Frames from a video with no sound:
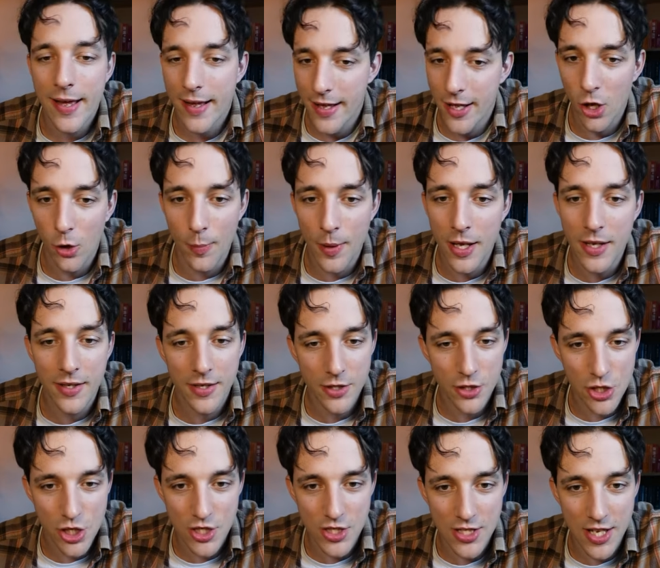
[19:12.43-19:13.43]
Elben,
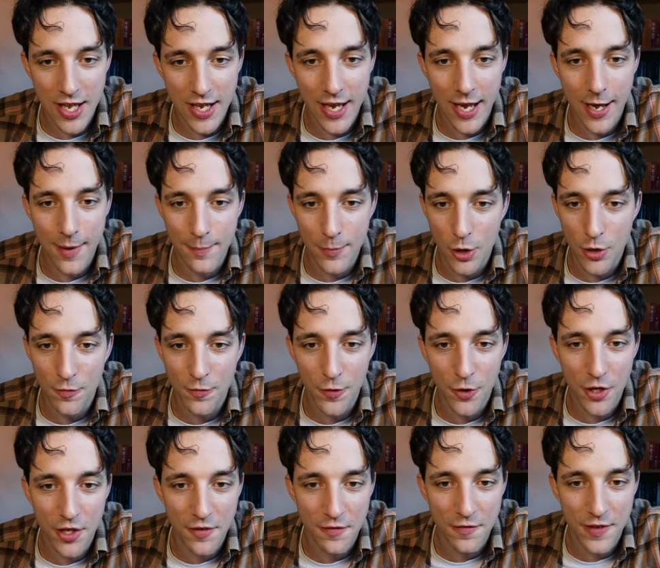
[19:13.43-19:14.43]
Jocelia,
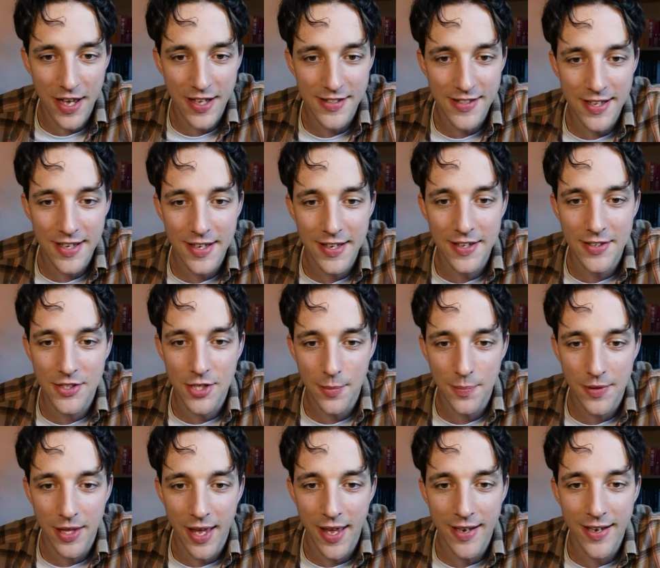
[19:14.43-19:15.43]
Murphy, Yvette in the
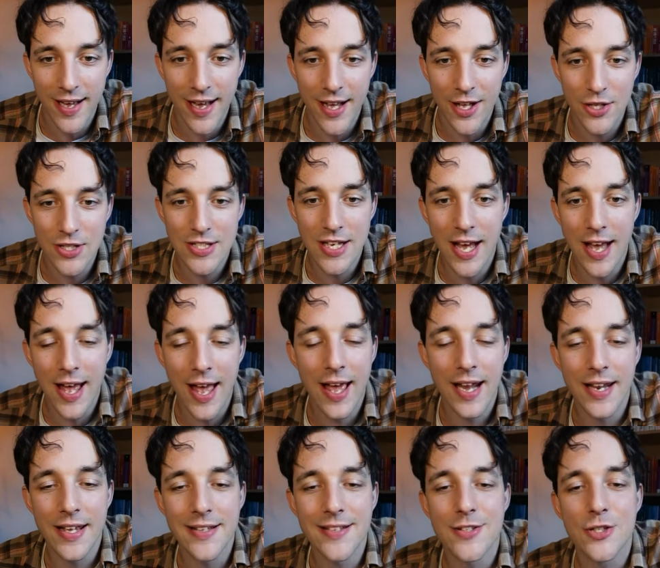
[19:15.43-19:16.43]
top 10. Elsa,
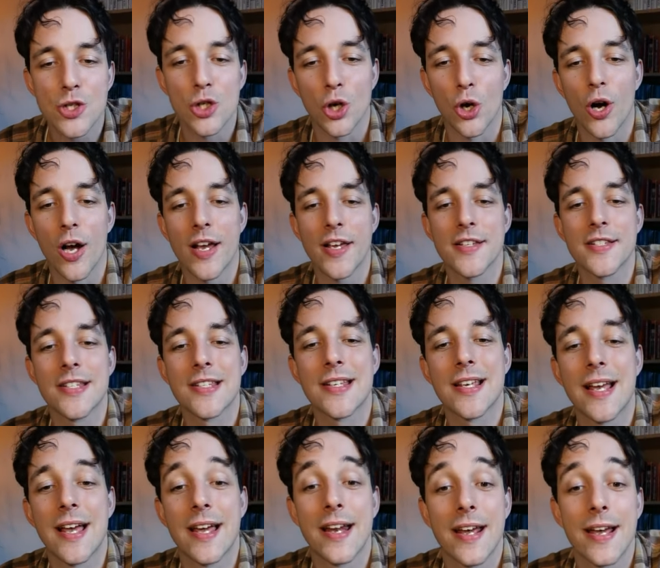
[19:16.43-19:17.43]
Ellen, Joyce,
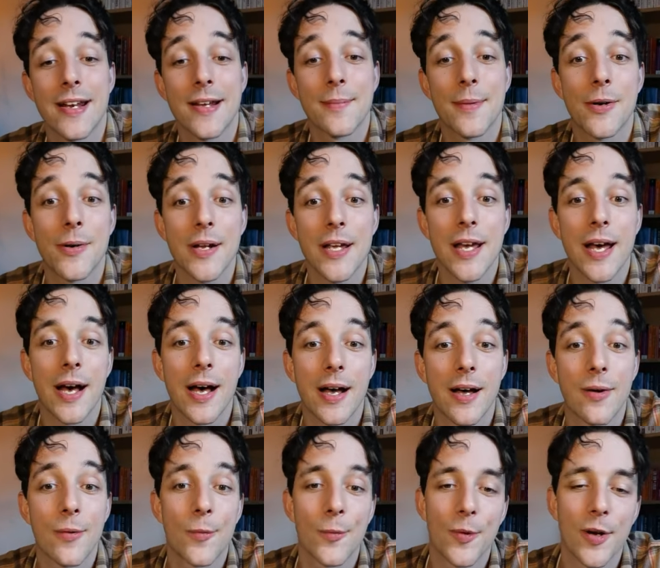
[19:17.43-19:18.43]
and Anna Maria.
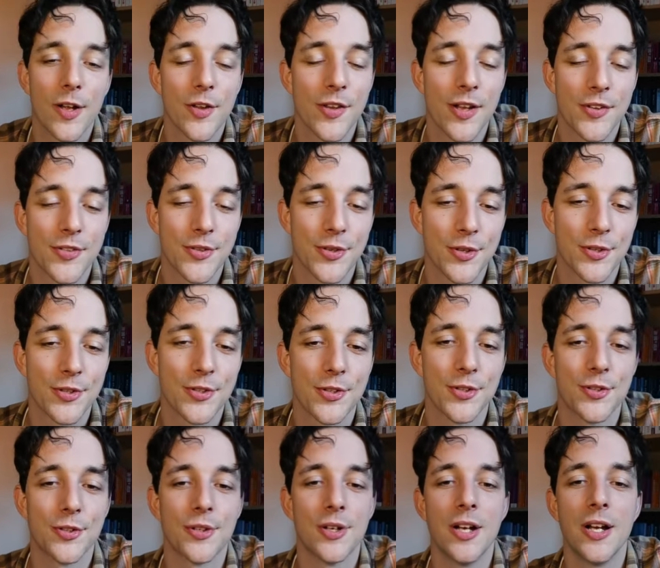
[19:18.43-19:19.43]
Well done to you
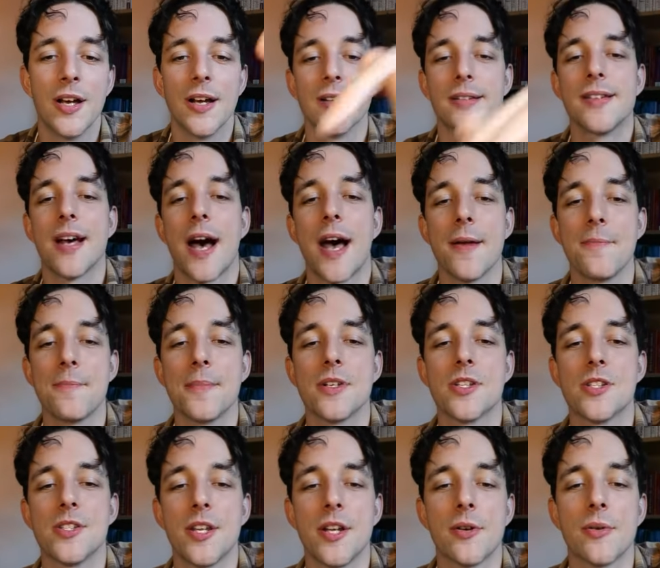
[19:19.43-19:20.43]
too. Type
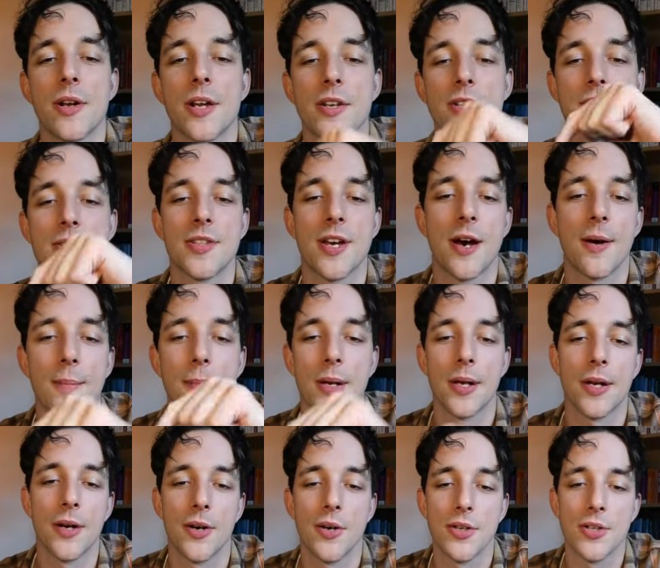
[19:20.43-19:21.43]
mysterious down
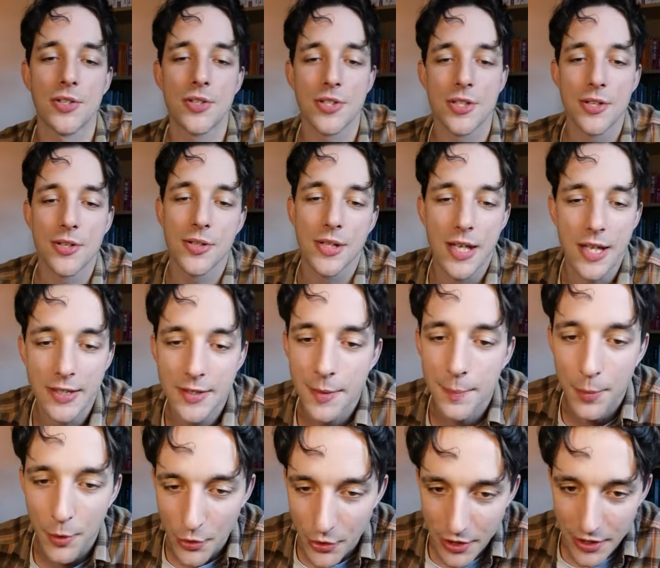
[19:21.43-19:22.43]
below. You still get the
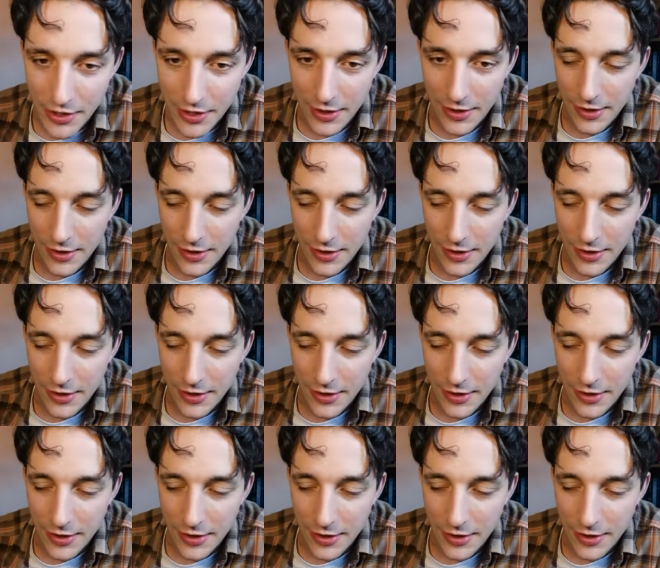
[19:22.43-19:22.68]
point.